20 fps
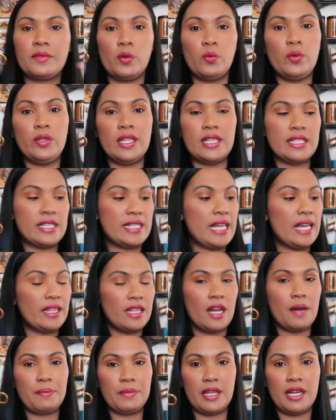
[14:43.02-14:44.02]
with the
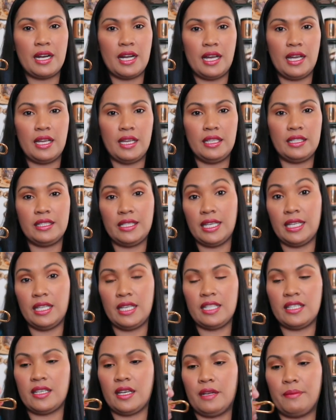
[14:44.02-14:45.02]
setup that I did
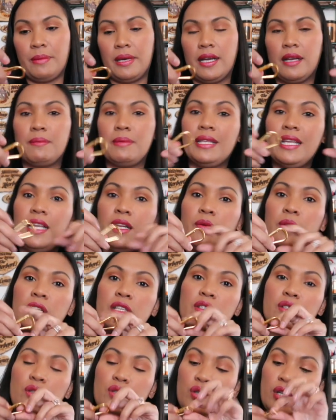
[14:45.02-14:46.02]
inside the bag. But anyway,
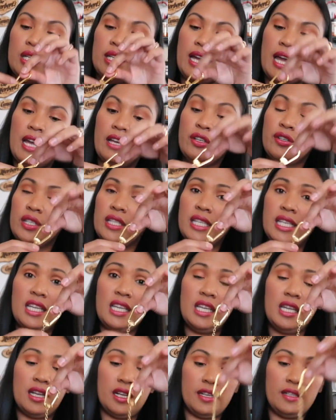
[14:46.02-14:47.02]
so you can hang your key
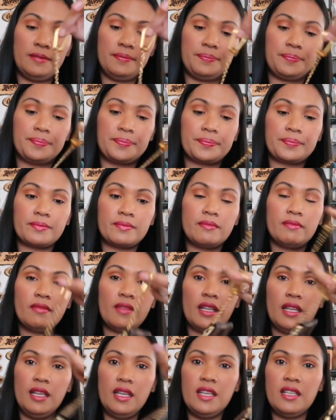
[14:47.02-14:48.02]
here.
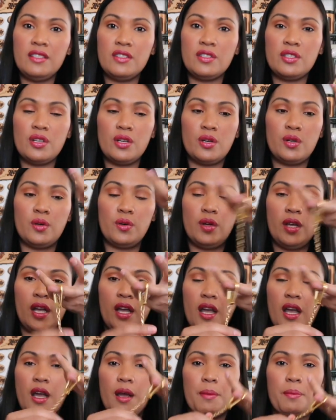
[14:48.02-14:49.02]
And so
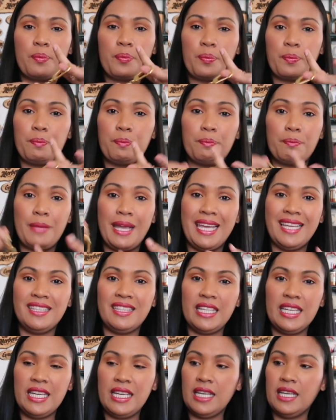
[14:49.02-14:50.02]

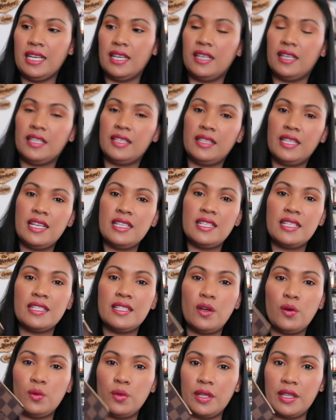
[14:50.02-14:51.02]
mainly this is
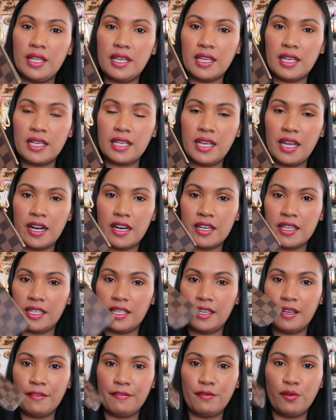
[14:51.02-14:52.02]
the only thing I
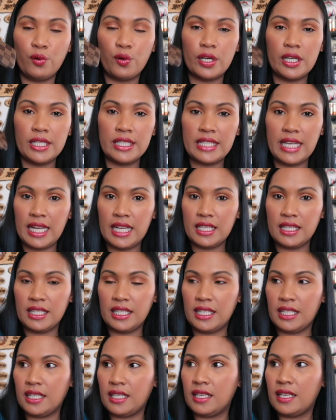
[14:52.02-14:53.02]
carry for
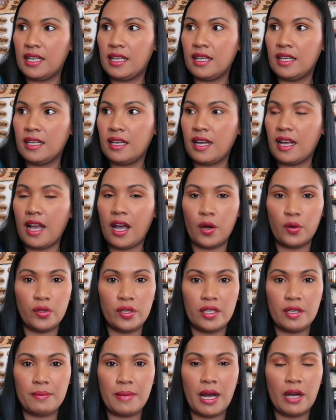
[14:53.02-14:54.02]
daily out
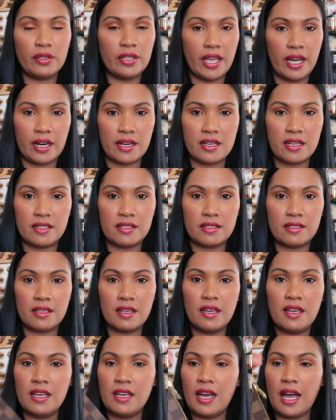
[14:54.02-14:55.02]
and about errands.
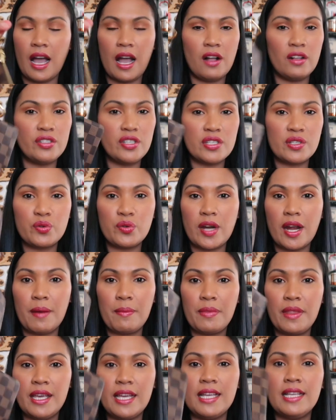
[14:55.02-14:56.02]
I'll just
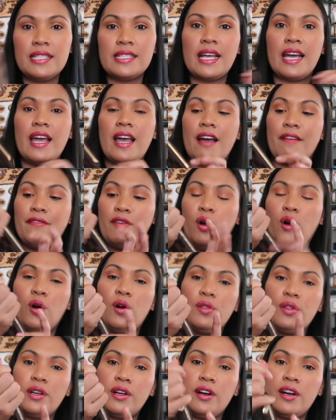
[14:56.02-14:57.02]
grab this. I have
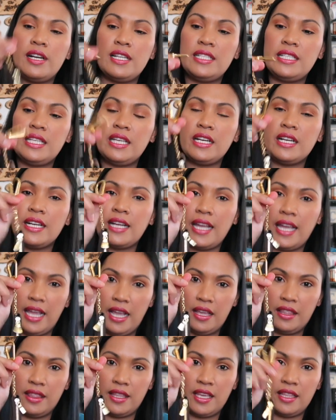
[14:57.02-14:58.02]
all the cards here
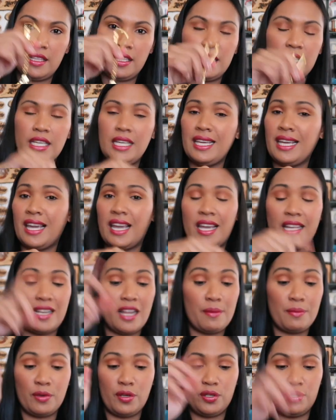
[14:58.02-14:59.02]
and then the key and
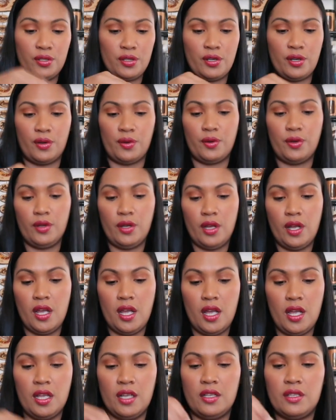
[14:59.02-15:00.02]
I'm good to go.
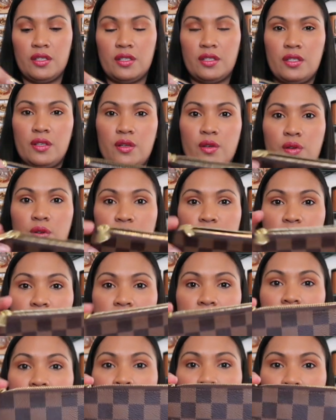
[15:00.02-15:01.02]
So you
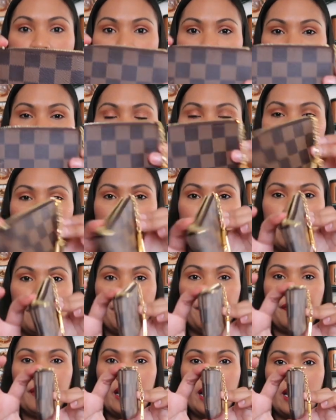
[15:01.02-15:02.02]
see how tiny
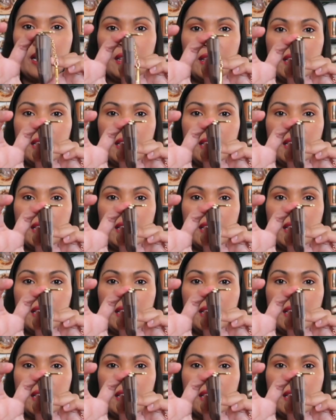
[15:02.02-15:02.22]
and flat